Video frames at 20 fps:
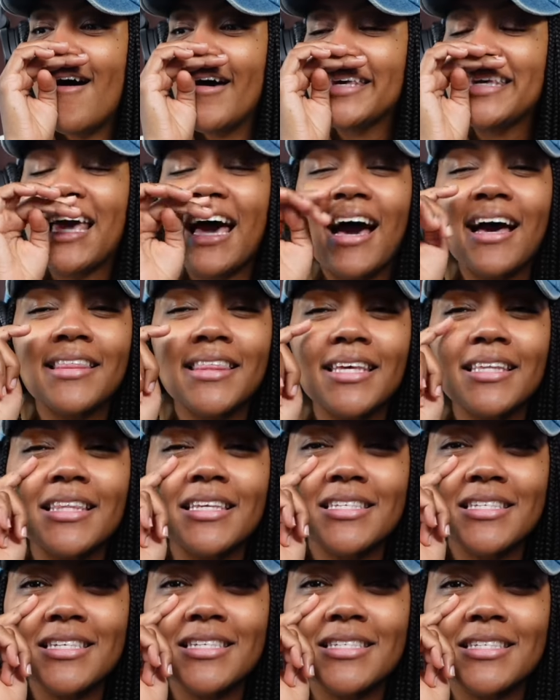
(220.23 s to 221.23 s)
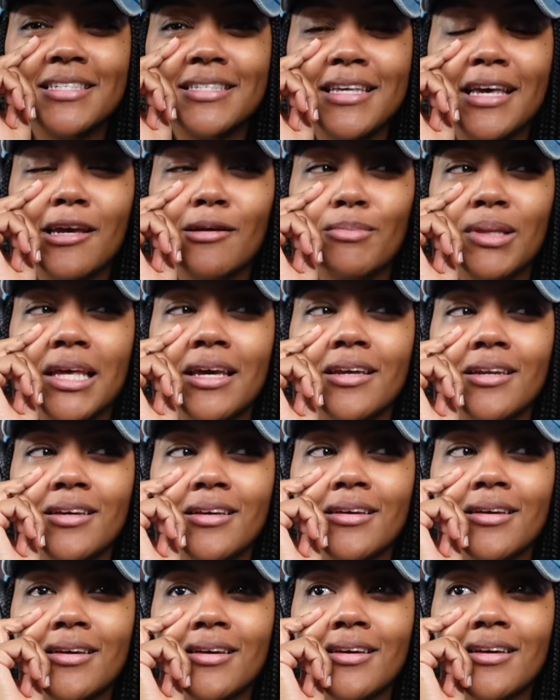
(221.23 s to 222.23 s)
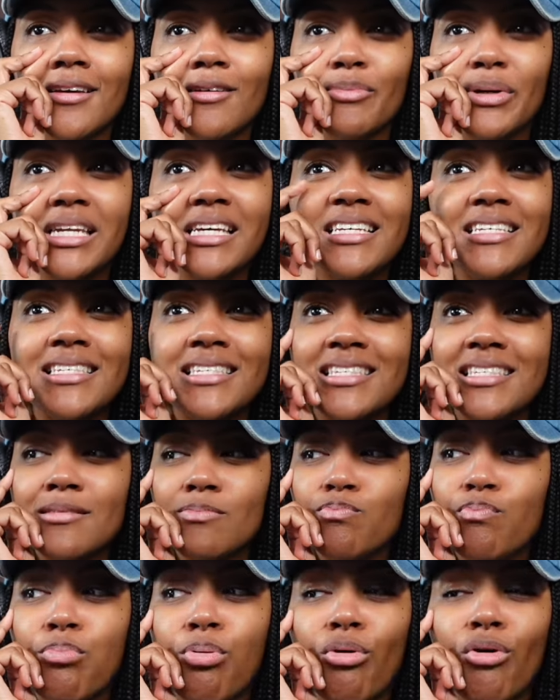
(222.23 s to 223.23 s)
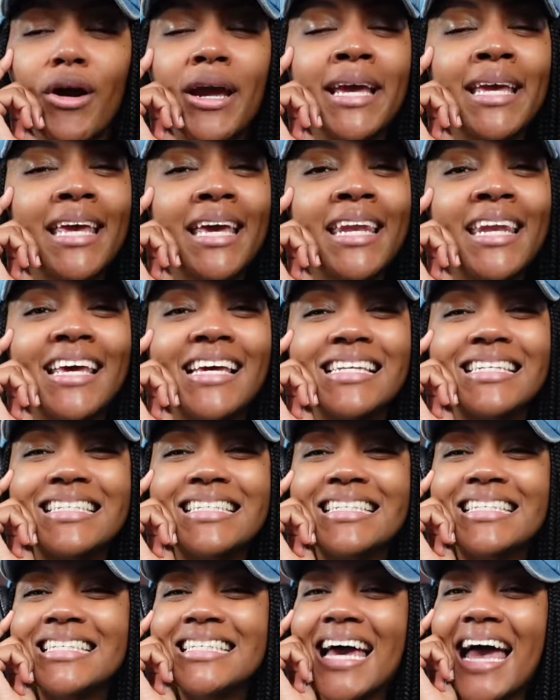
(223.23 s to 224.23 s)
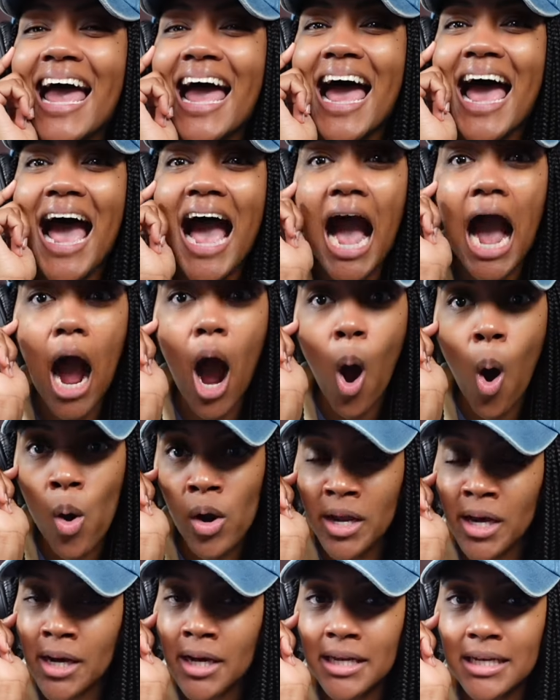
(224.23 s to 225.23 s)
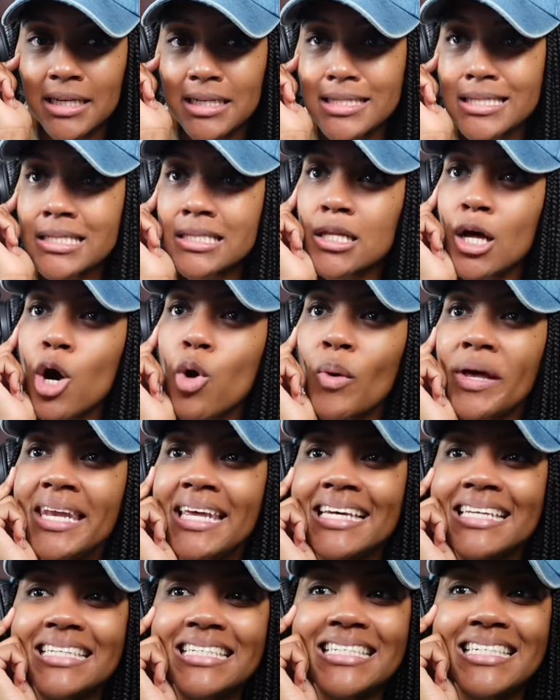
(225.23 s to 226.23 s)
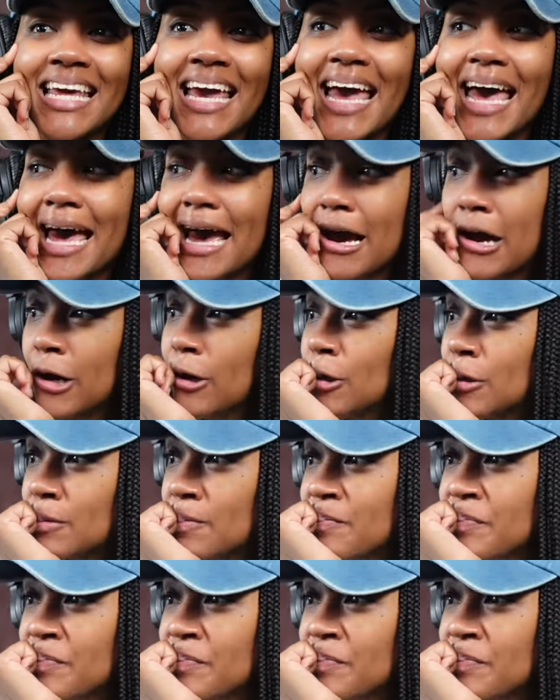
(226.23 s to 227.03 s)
Yeah, I think this is the same lady, but he's breaking it down, honey, slowing it down.